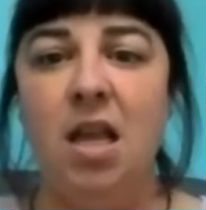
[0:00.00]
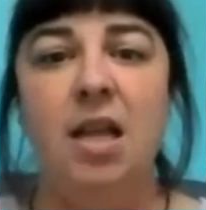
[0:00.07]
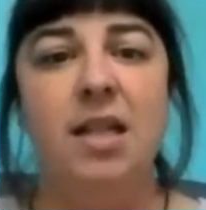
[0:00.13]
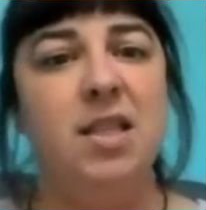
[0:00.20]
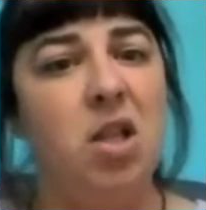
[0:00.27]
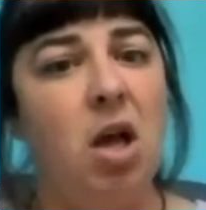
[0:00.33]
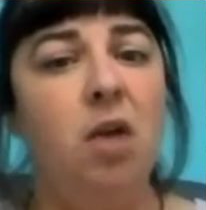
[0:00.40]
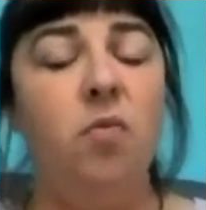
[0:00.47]

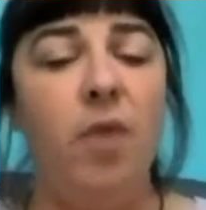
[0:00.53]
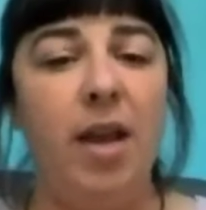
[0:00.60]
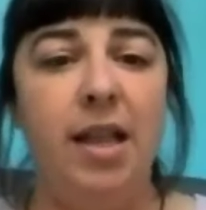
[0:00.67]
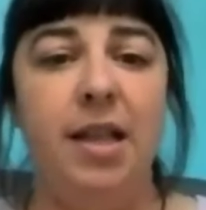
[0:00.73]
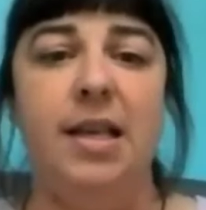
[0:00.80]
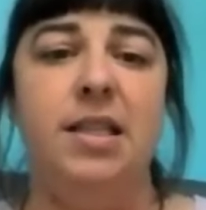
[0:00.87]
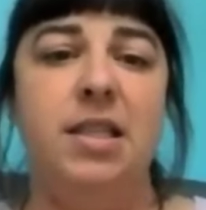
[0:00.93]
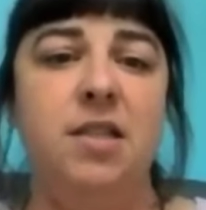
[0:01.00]
long wait
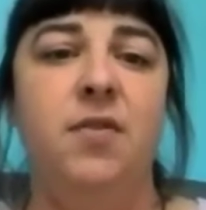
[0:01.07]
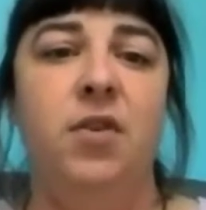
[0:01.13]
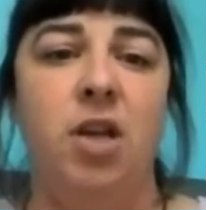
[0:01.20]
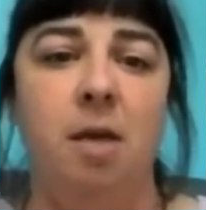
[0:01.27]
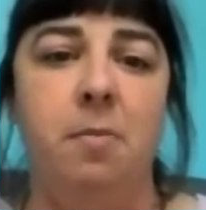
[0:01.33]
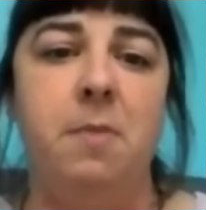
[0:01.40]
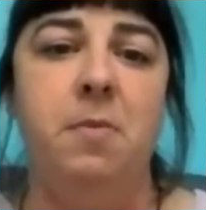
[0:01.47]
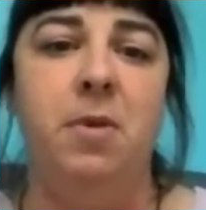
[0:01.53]
lists for
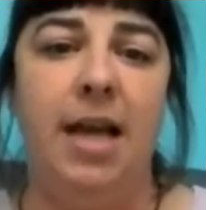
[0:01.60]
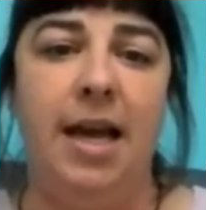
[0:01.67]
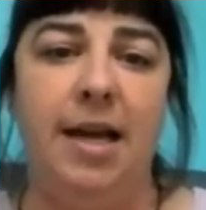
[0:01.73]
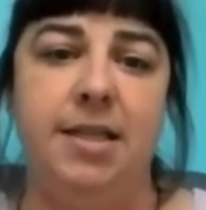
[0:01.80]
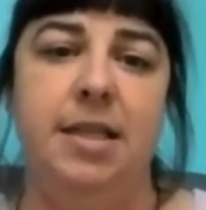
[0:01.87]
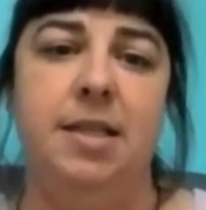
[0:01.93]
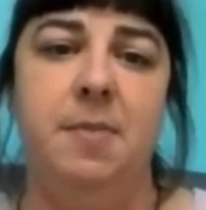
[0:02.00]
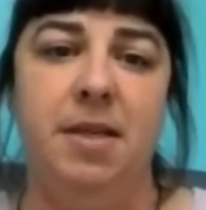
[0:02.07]
young people to
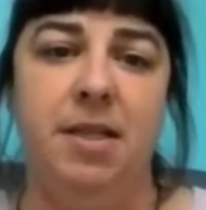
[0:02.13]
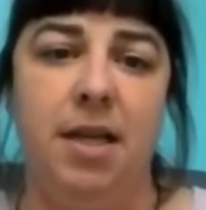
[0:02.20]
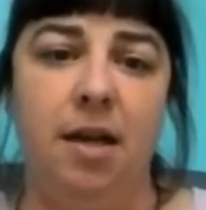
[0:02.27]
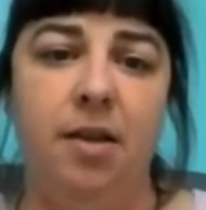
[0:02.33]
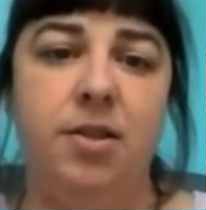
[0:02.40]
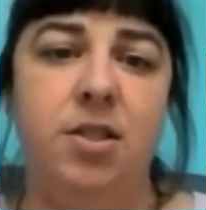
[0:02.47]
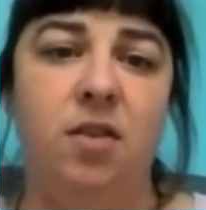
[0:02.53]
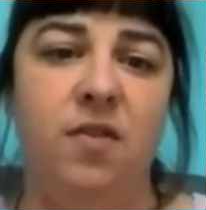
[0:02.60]
access mental
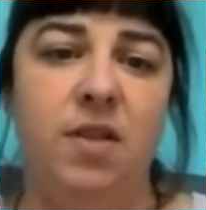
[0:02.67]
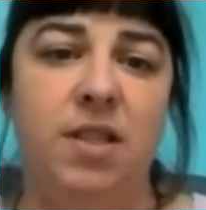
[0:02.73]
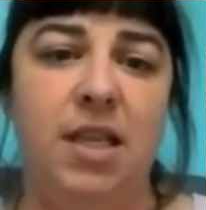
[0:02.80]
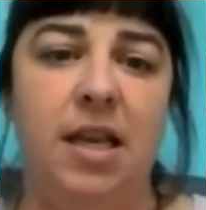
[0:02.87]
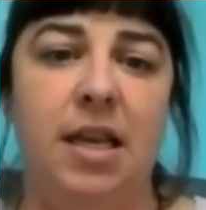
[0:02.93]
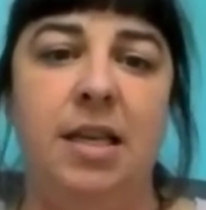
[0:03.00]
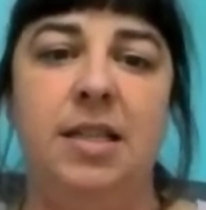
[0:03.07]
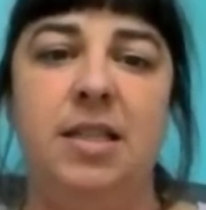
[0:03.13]
health
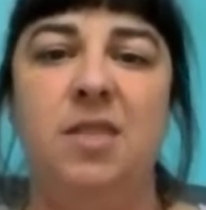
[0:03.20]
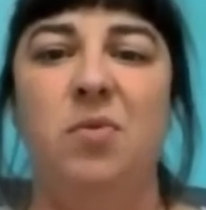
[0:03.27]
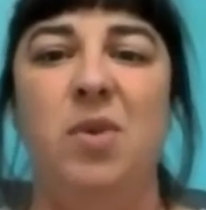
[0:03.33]
services.